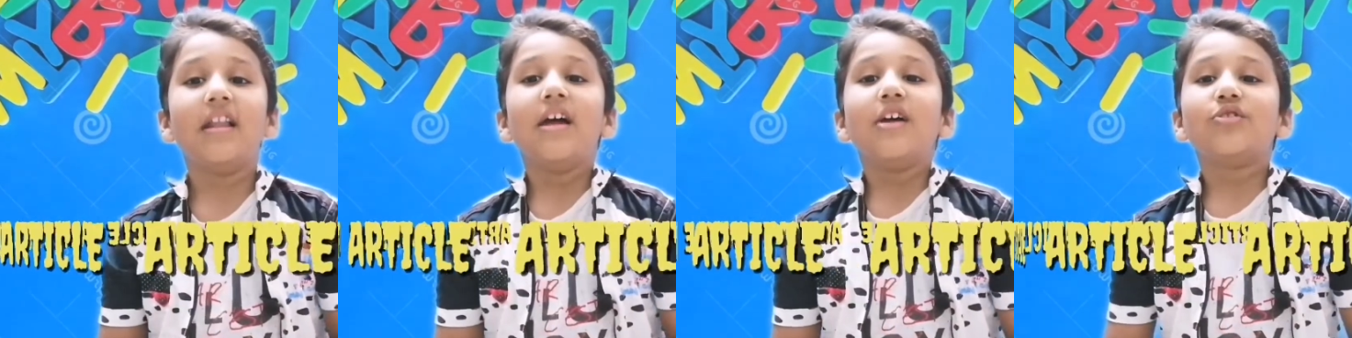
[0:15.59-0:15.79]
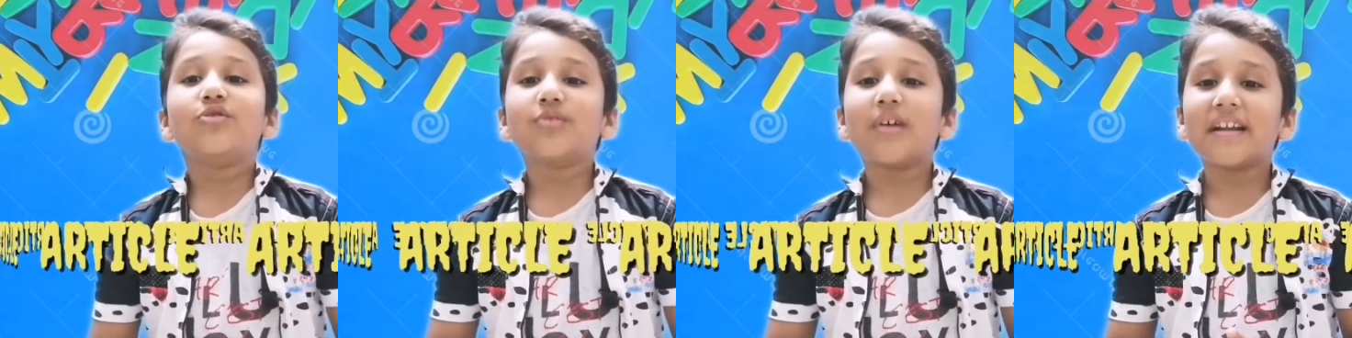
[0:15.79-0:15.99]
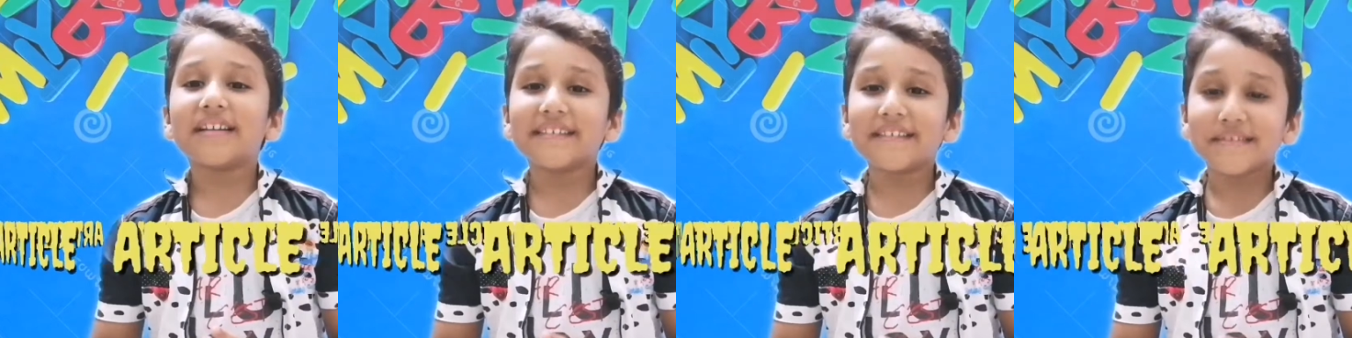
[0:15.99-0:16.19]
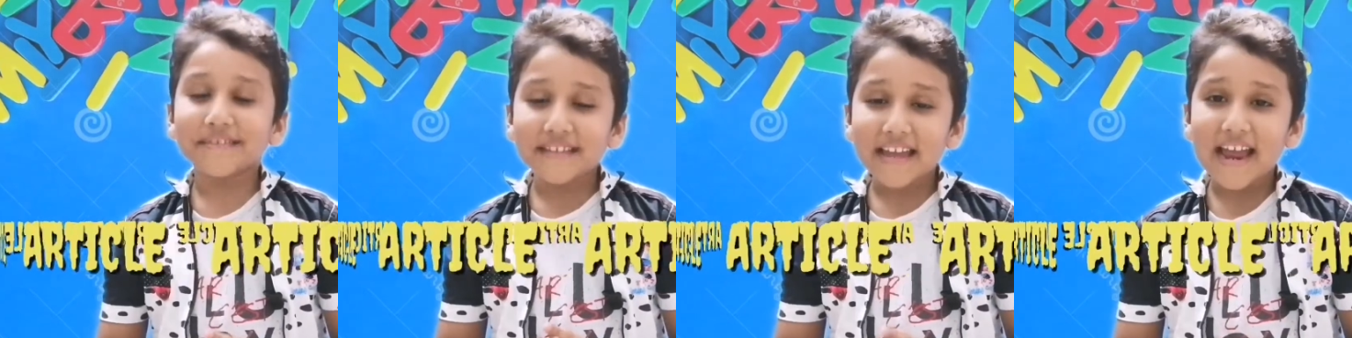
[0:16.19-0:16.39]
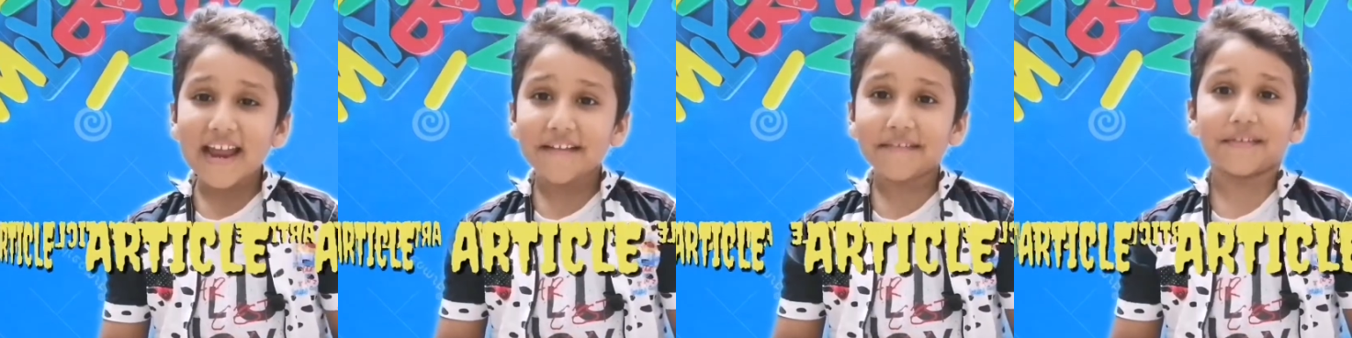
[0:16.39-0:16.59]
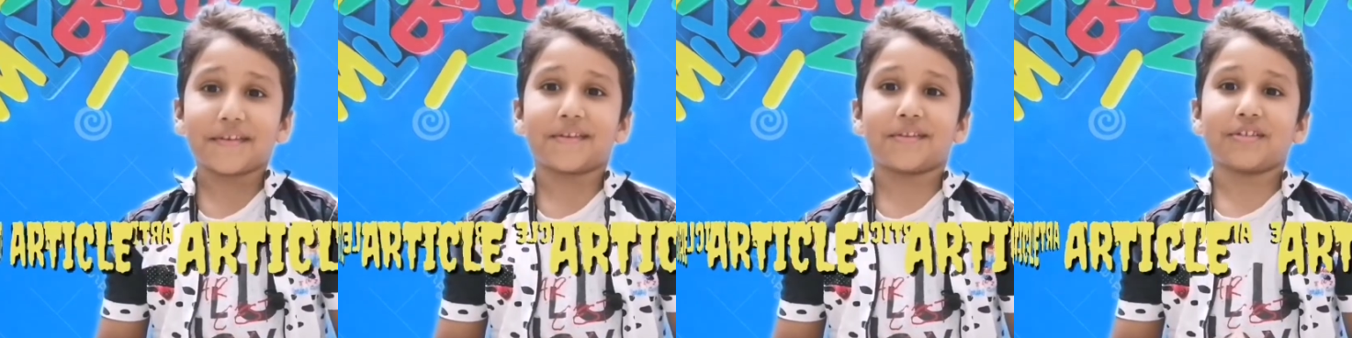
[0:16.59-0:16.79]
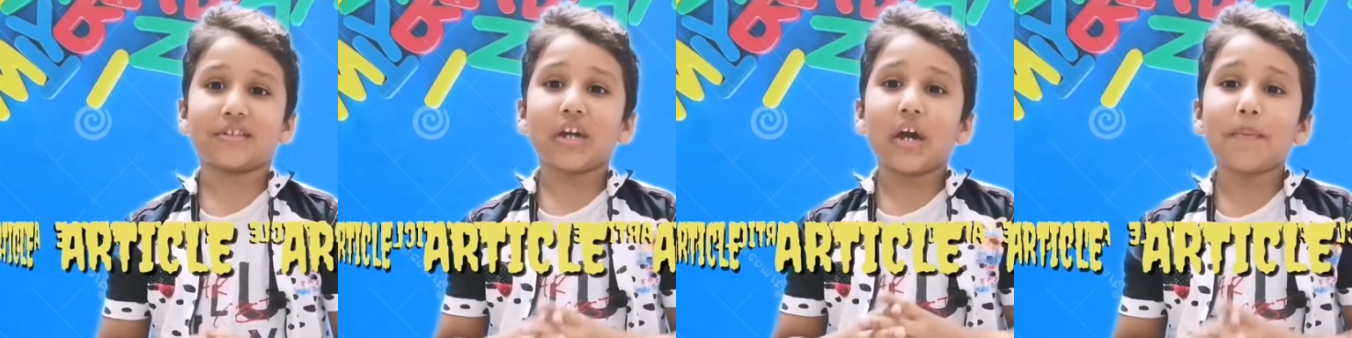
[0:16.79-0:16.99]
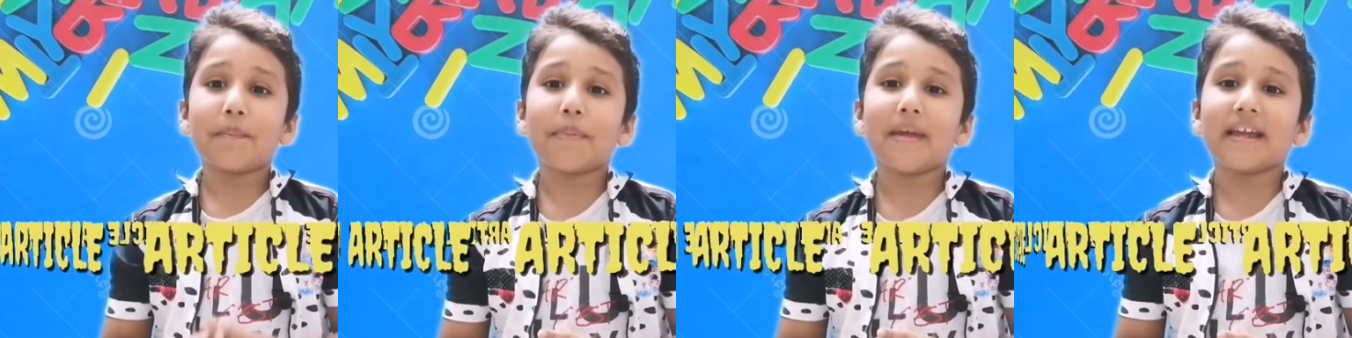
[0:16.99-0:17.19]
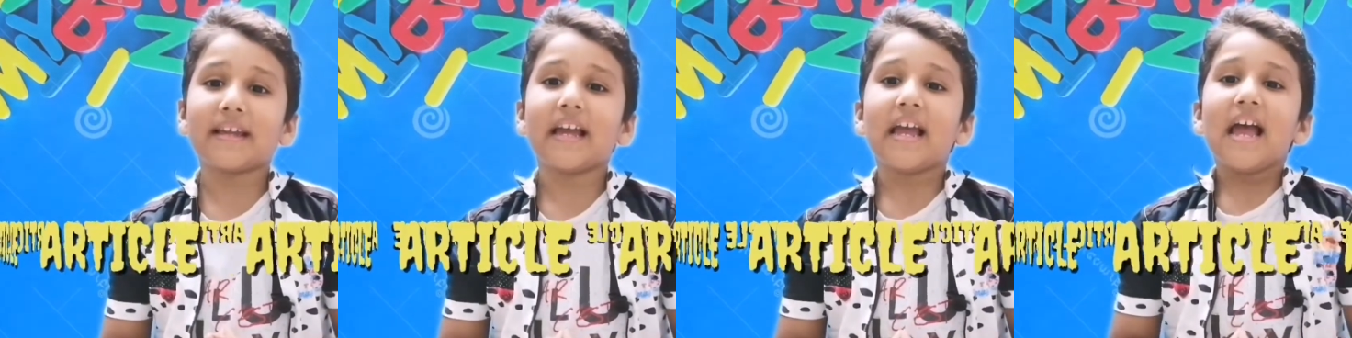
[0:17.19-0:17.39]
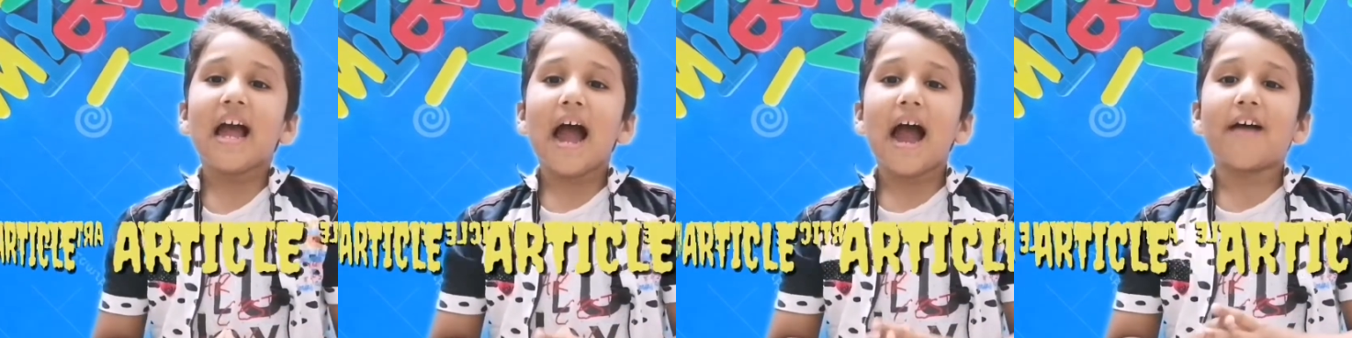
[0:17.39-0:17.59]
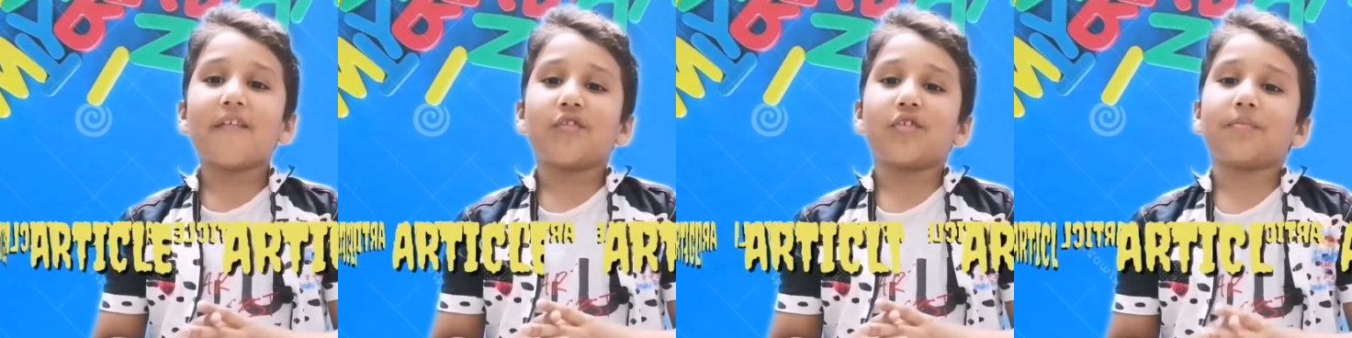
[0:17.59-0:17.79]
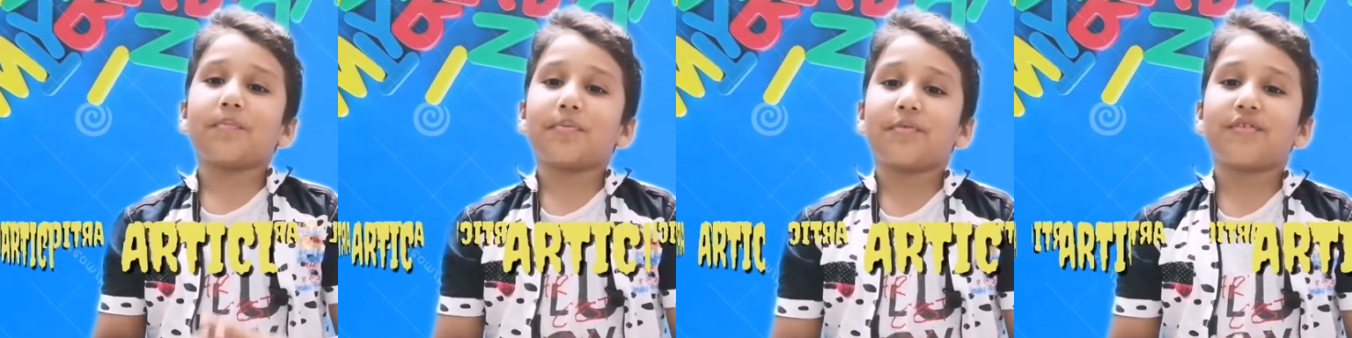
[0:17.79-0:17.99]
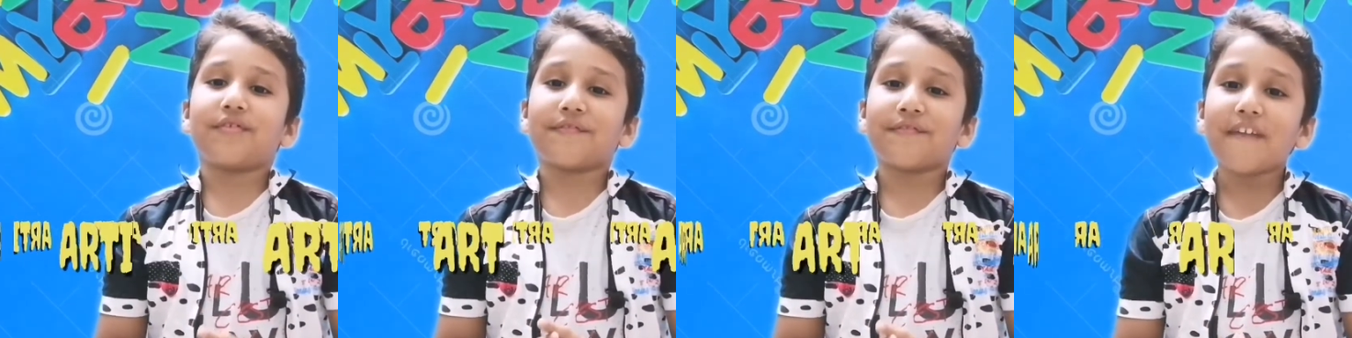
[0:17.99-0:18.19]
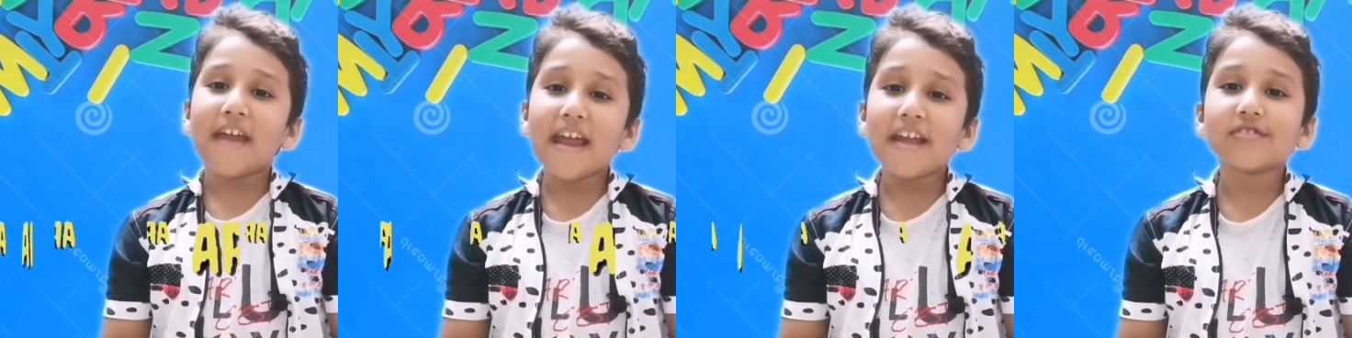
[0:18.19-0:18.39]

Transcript: To understand this topic, I would prefer